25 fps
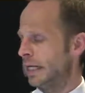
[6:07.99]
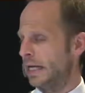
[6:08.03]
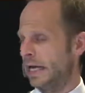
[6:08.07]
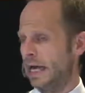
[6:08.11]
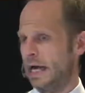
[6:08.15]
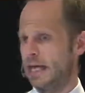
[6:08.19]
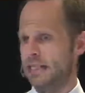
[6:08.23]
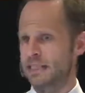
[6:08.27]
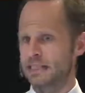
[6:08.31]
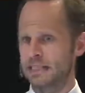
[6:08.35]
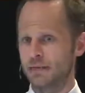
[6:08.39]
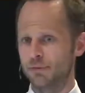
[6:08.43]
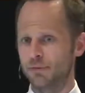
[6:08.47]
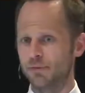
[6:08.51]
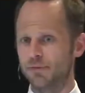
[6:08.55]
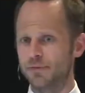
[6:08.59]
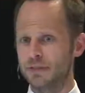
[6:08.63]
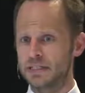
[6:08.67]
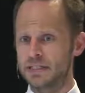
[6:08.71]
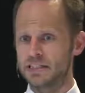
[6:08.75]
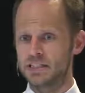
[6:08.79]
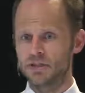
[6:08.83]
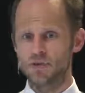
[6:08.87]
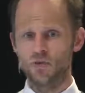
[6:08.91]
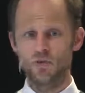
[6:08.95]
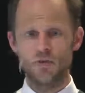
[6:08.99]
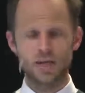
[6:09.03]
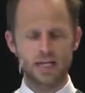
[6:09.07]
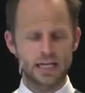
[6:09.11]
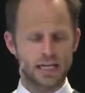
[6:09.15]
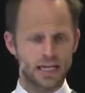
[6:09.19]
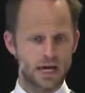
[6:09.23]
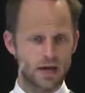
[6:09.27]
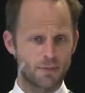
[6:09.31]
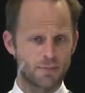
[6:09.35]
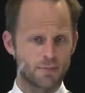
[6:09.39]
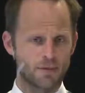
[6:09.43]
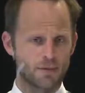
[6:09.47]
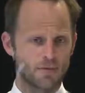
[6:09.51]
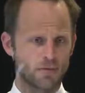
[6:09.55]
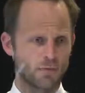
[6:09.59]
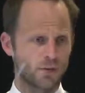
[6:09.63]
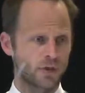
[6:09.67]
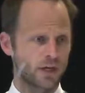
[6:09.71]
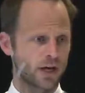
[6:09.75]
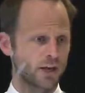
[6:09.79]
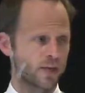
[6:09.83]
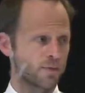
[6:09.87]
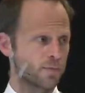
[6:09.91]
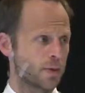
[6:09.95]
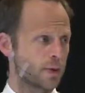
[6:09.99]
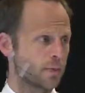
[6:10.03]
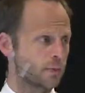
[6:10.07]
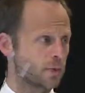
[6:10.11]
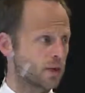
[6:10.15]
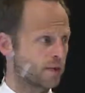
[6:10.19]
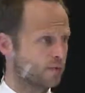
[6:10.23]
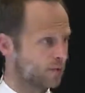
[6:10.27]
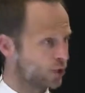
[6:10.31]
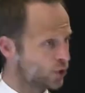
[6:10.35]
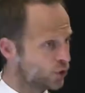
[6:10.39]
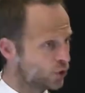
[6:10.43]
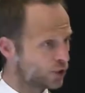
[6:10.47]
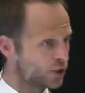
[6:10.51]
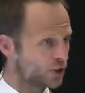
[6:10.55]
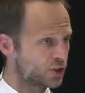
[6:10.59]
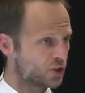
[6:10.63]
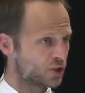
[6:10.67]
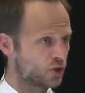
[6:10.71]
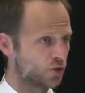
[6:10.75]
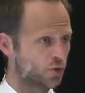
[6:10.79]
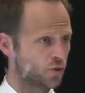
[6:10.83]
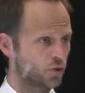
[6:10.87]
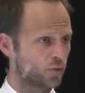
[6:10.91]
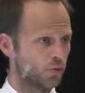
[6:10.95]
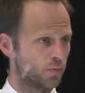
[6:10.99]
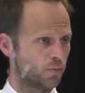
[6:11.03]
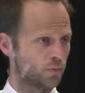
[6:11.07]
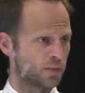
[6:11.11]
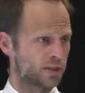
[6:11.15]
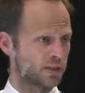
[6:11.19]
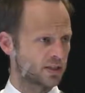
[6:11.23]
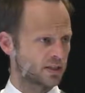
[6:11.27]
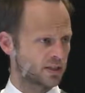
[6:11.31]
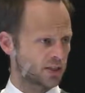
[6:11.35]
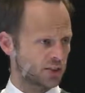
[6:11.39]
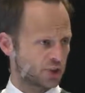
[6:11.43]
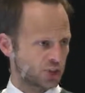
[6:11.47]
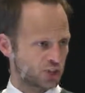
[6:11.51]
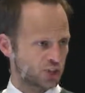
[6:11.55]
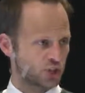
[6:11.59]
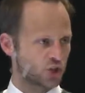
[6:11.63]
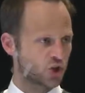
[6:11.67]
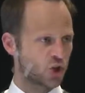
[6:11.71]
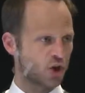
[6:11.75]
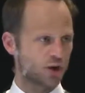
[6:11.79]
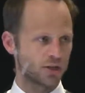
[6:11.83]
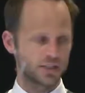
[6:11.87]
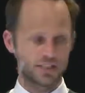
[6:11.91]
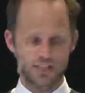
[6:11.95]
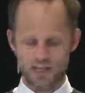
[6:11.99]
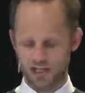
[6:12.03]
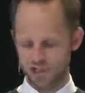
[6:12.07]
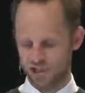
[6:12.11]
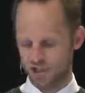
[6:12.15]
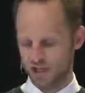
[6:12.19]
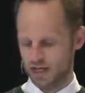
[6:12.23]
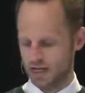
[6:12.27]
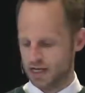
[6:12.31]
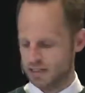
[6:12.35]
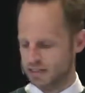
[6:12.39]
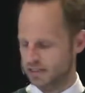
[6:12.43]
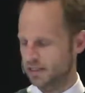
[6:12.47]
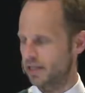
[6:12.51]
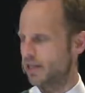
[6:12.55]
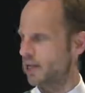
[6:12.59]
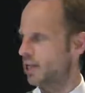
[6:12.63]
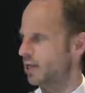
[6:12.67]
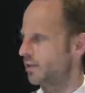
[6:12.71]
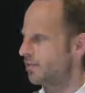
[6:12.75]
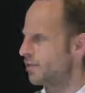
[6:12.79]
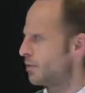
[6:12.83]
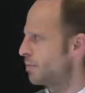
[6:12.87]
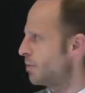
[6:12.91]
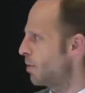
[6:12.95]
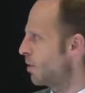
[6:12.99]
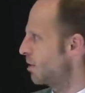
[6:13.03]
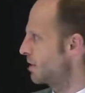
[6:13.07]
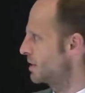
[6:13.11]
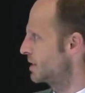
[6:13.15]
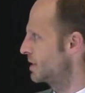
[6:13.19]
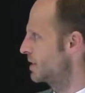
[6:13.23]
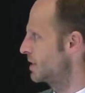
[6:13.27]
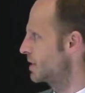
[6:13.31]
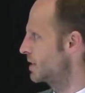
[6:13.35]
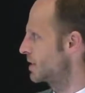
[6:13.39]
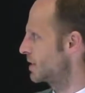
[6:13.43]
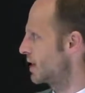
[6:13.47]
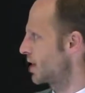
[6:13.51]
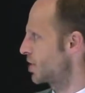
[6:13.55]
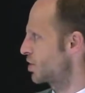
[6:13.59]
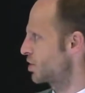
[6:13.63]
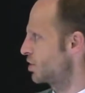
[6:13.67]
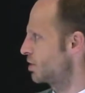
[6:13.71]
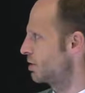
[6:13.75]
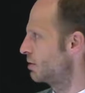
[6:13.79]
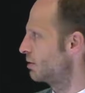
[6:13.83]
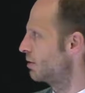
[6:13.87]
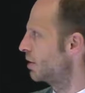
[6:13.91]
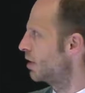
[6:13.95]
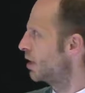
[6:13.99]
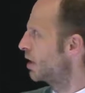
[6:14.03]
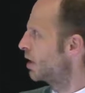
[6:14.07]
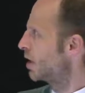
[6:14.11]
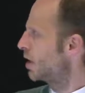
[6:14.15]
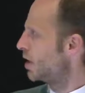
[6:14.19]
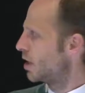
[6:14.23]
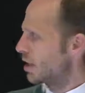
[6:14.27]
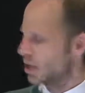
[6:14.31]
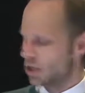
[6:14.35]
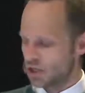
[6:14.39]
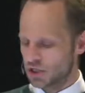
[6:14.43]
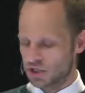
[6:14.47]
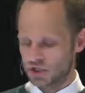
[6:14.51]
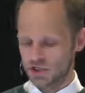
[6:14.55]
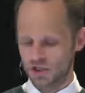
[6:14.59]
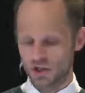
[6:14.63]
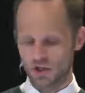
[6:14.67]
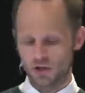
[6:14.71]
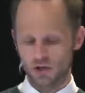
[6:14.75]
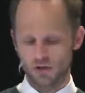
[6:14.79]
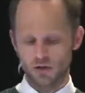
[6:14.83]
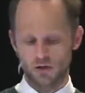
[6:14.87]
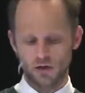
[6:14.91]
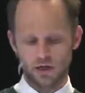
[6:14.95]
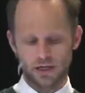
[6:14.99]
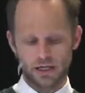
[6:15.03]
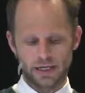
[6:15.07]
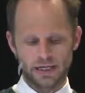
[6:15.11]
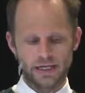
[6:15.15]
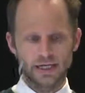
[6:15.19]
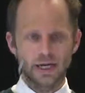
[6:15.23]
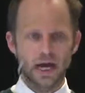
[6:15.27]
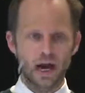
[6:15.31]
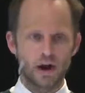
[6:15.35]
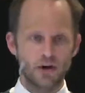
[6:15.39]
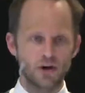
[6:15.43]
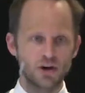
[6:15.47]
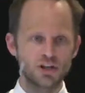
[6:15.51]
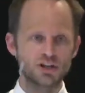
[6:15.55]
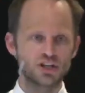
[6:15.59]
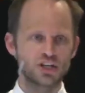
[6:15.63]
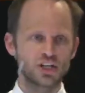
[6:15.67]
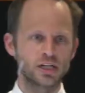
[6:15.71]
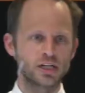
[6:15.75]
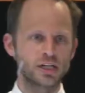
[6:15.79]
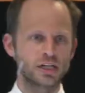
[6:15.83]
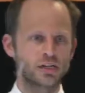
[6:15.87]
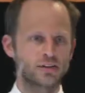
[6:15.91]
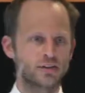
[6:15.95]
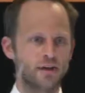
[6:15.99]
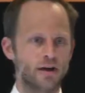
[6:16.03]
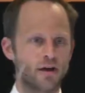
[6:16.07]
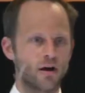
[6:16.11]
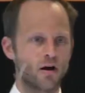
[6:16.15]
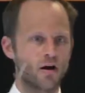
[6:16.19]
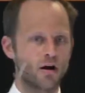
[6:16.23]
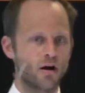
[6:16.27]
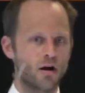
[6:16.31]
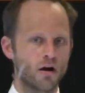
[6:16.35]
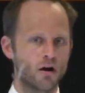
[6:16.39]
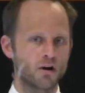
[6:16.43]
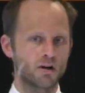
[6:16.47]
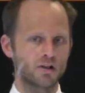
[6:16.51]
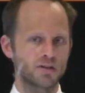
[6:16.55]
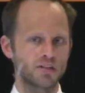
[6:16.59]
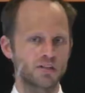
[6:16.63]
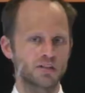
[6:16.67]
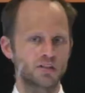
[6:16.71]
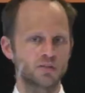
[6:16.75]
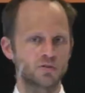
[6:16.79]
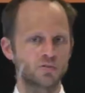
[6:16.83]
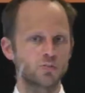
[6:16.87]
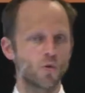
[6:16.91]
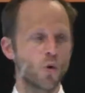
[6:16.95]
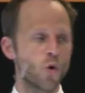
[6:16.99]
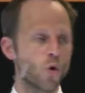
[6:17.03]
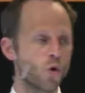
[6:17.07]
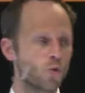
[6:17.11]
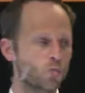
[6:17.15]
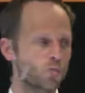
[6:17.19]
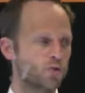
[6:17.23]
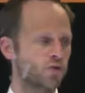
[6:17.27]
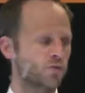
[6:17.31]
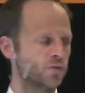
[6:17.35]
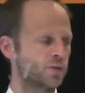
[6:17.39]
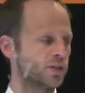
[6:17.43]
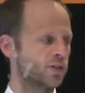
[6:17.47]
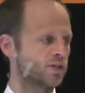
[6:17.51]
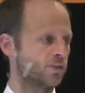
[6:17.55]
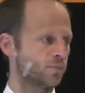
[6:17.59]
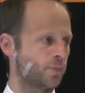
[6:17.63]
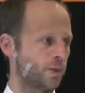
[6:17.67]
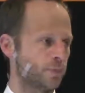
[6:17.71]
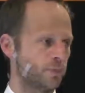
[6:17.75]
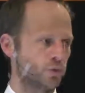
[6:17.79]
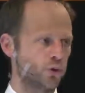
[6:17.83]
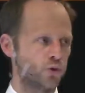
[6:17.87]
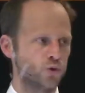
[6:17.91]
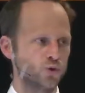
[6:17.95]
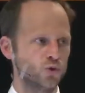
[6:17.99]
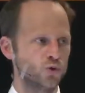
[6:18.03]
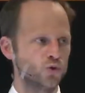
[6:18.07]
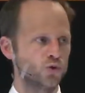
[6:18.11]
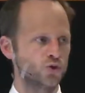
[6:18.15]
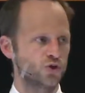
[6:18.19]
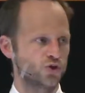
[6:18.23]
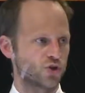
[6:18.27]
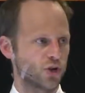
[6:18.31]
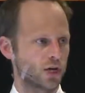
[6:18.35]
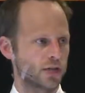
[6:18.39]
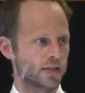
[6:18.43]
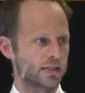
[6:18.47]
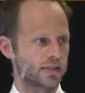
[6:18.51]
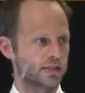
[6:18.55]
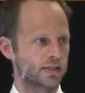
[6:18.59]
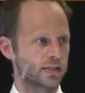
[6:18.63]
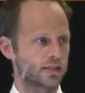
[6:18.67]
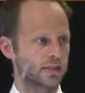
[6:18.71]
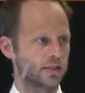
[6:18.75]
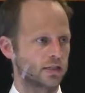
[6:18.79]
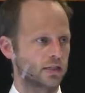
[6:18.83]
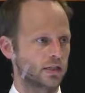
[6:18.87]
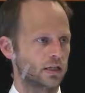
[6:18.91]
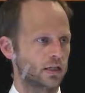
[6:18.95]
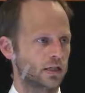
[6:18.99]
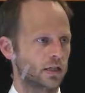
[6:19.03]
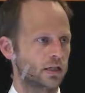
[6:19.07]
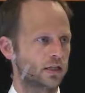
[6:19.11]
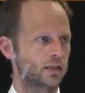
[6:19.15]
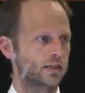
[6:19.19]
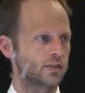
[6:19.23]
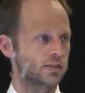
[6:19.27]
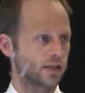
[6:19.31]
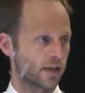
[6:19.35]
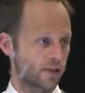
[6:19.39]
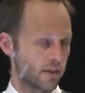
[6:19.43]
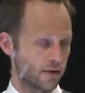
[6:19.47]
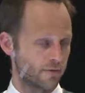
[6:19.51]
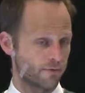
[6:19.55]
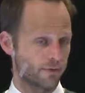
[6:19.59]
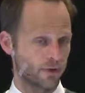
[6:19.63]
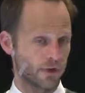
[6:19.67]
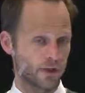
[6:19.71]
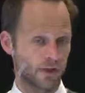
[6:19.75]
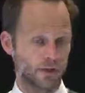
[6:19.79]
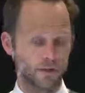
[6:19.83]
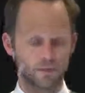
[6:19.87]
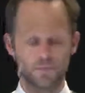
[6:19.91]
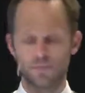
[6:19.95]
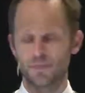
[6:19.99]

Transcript: And some of it is a recap of what other people have alluded to, but this is just to contextualize it ahead of the policy discussion. So, encouragingly, there are small movements of people who use drugs in South Africa.